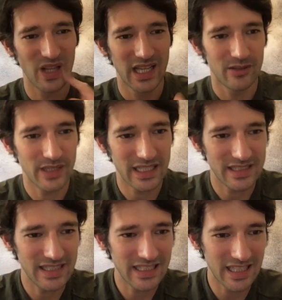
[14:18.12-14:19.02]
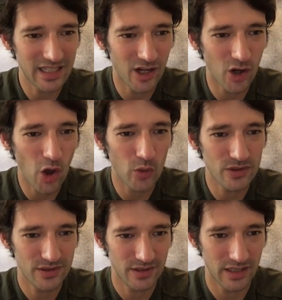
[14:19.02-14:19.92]
we can see that the
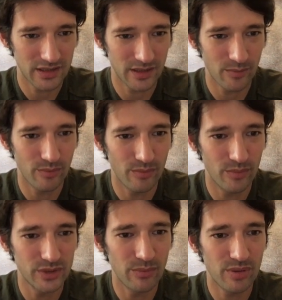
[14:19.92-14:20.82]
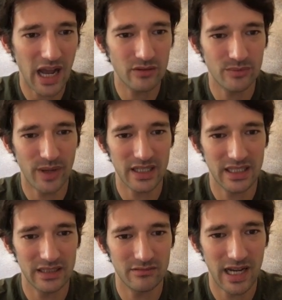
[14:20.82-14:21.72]
glows, the brown part
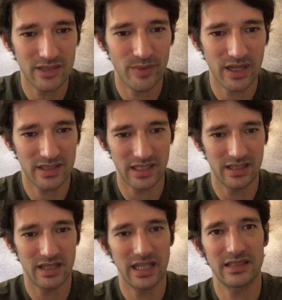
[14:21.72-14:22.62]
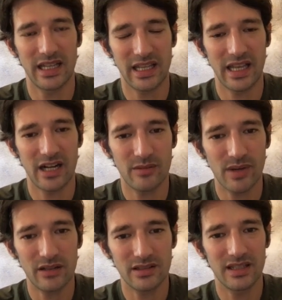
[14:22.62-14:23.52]
and the white parts are the things they care
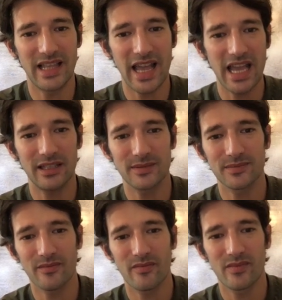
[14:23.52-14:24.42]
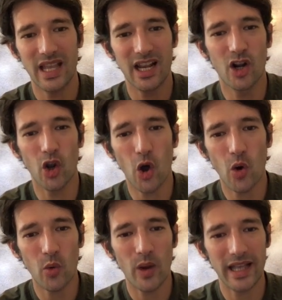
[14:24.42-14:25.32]
about. They
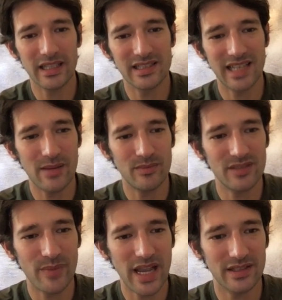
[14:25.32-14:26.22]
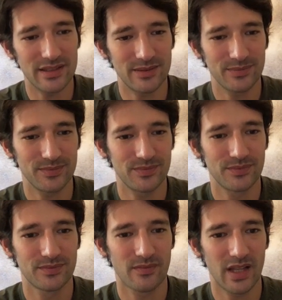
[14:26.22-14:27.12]
glow at the same space.
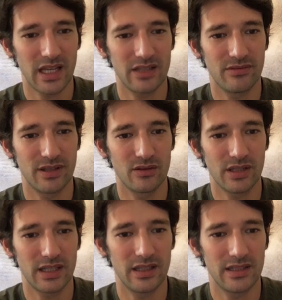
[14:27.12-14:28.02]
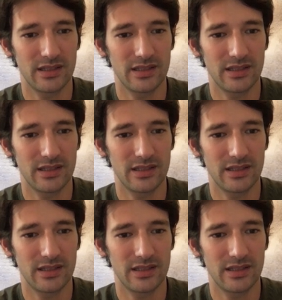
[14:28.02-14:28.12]
If we look at this